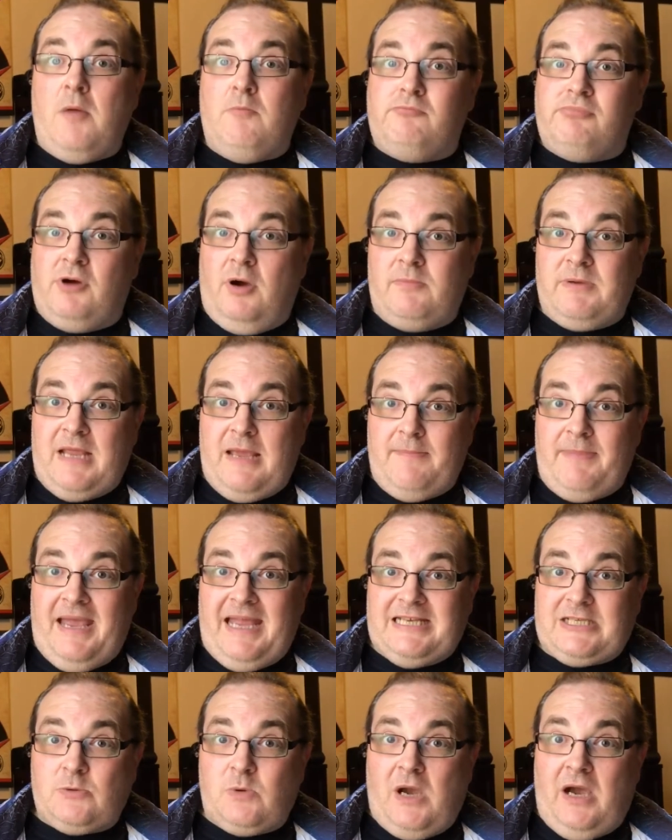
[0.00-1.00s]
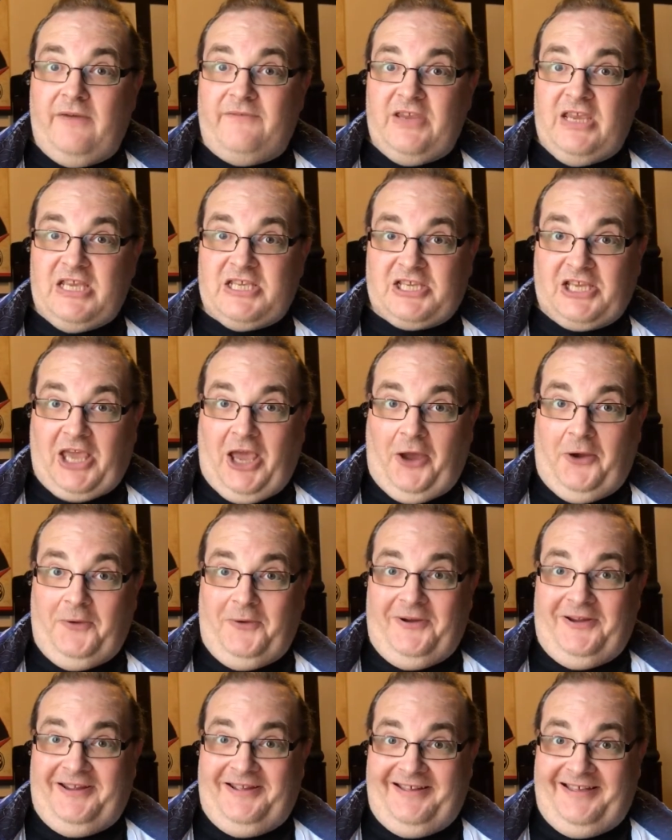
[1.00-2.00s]
Probably about 12 years ago,
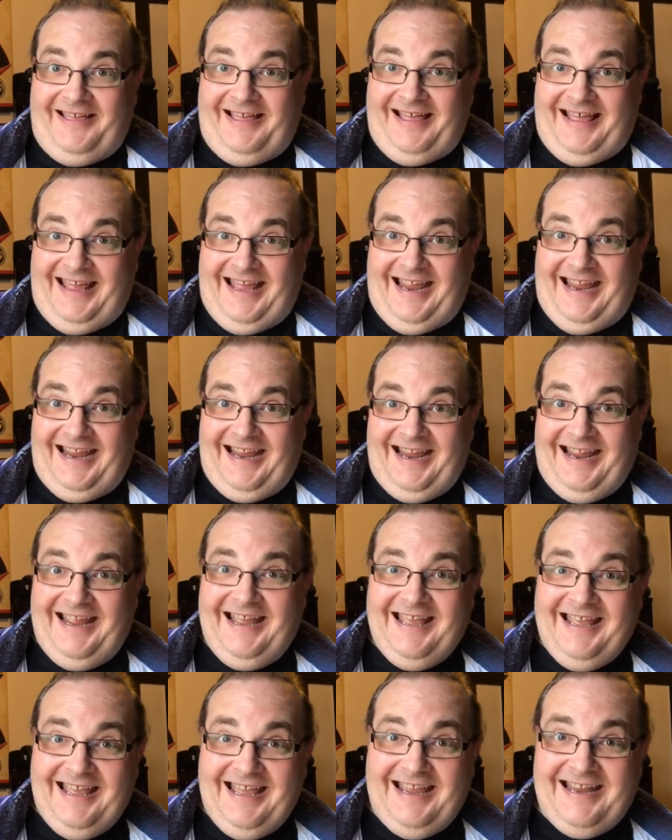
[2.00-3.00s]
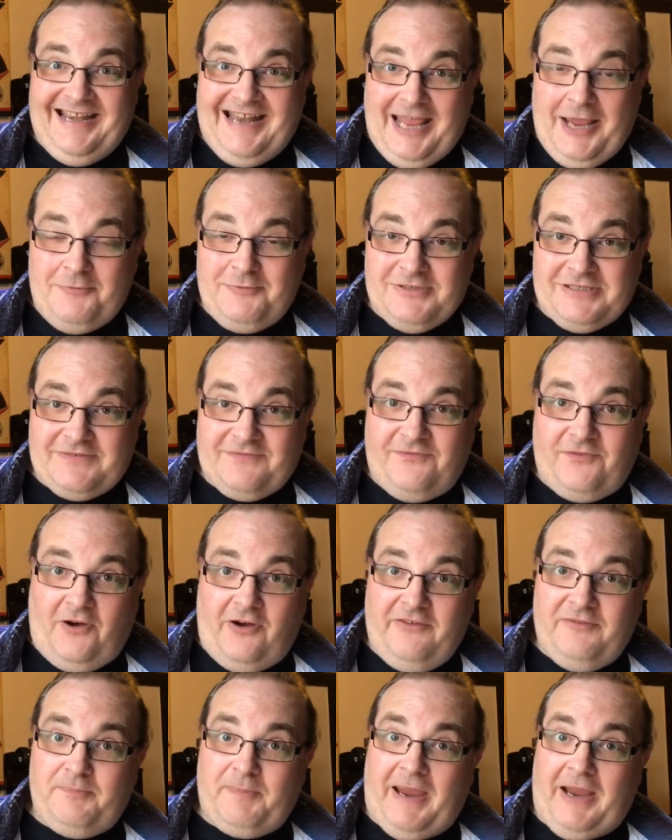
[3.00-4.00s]
and it was
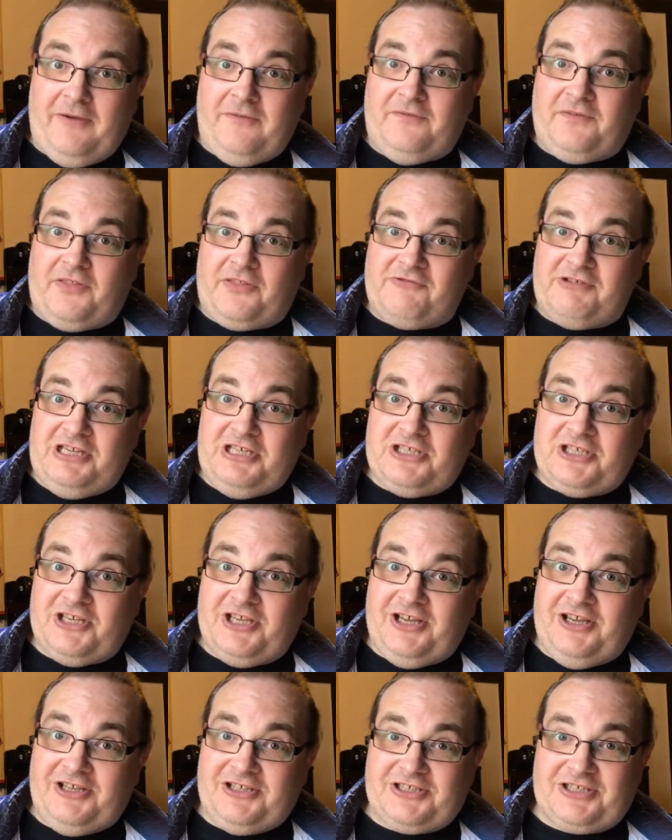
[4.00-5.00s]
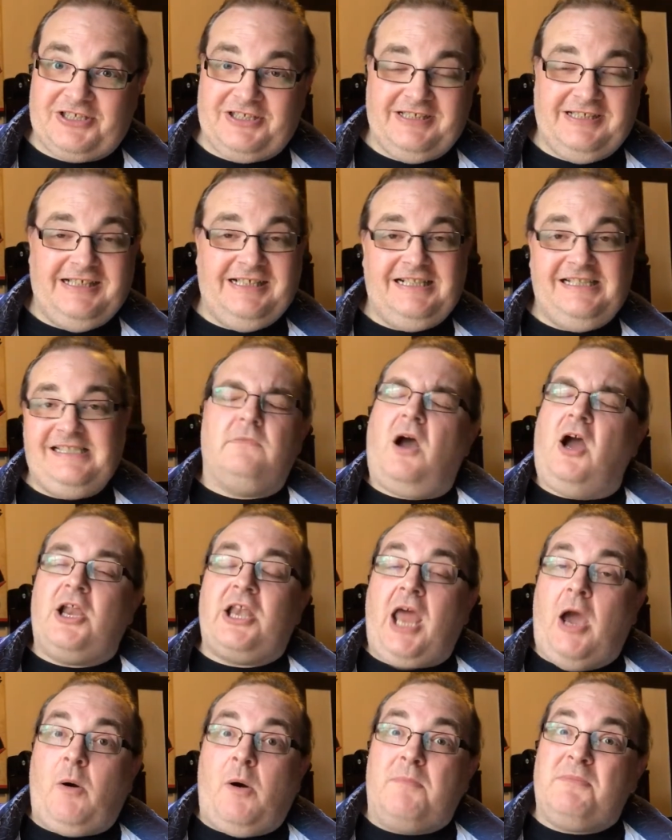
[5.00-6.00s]
£5 for three shirts. I
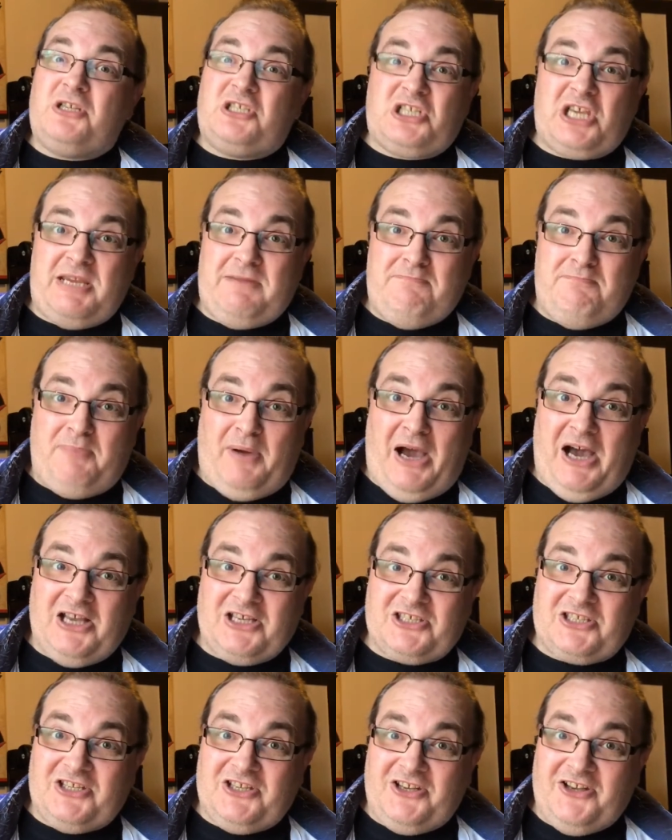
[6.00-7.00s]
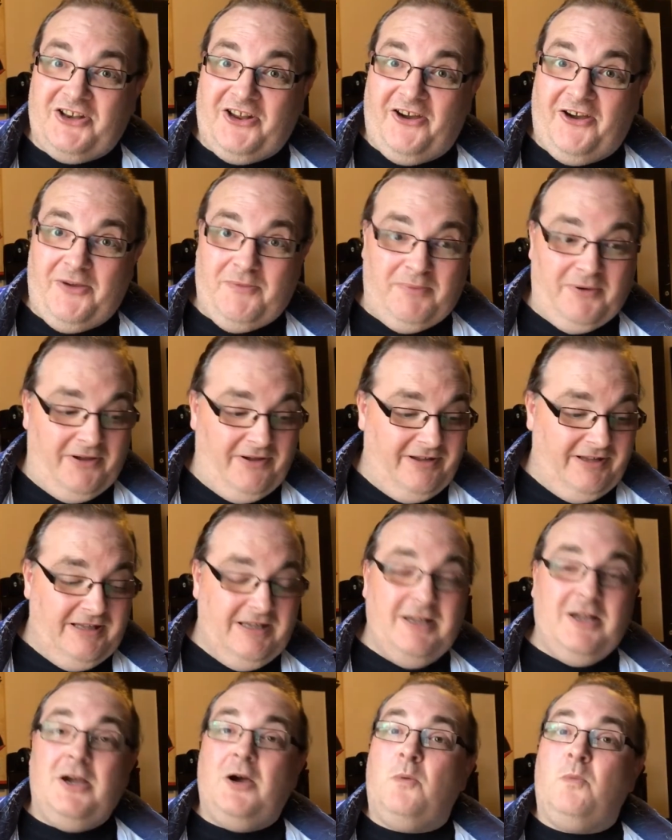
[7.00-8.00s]
know I'm a cheap bastard, and I, but
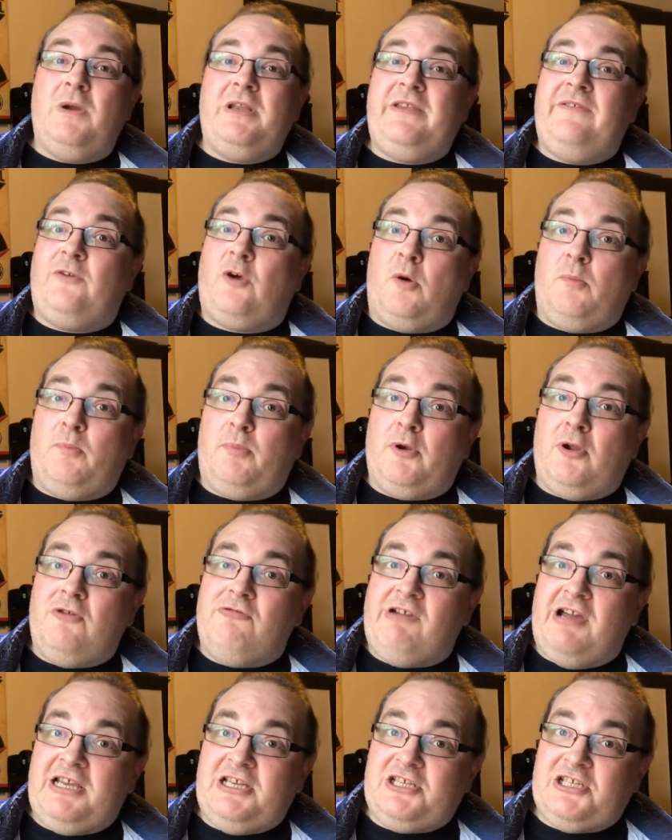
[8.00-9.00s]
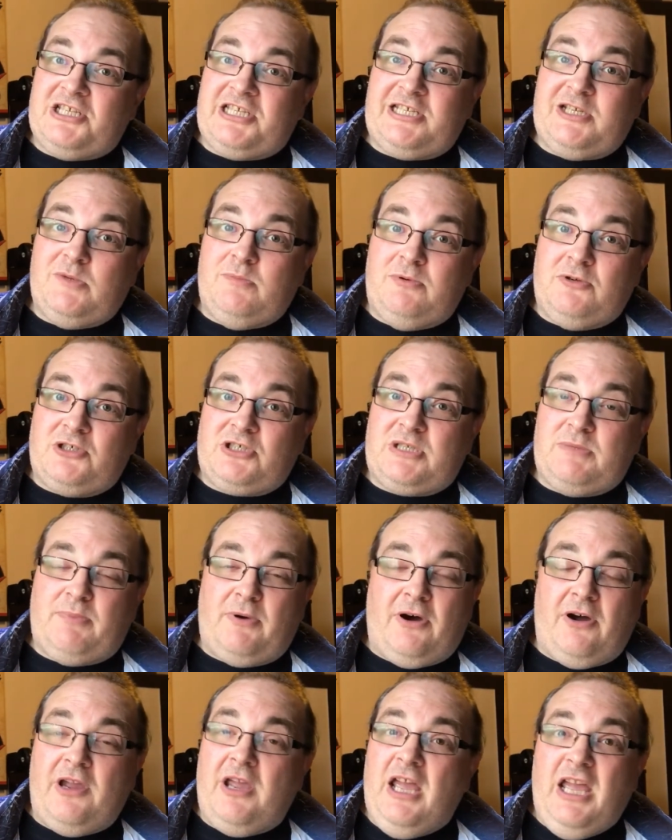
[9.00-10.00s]
when you've got Blu-rays and steelbooks to
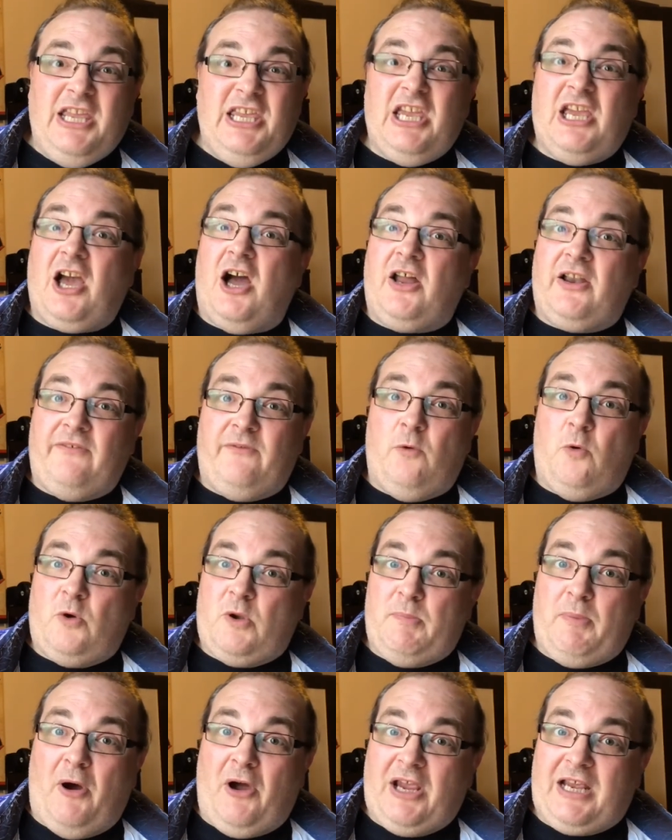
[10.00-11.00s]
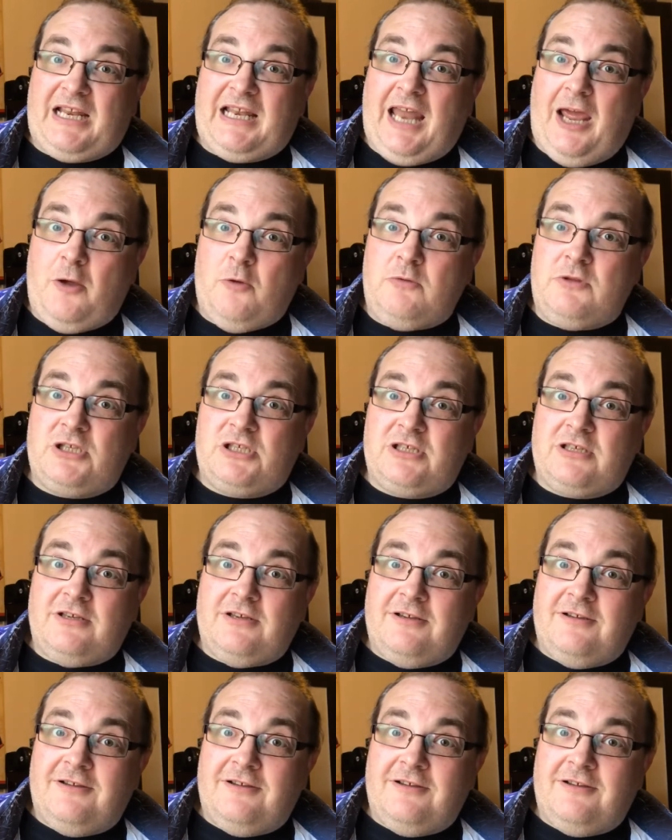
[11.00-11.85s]
buy, you can't afford to buy clothes.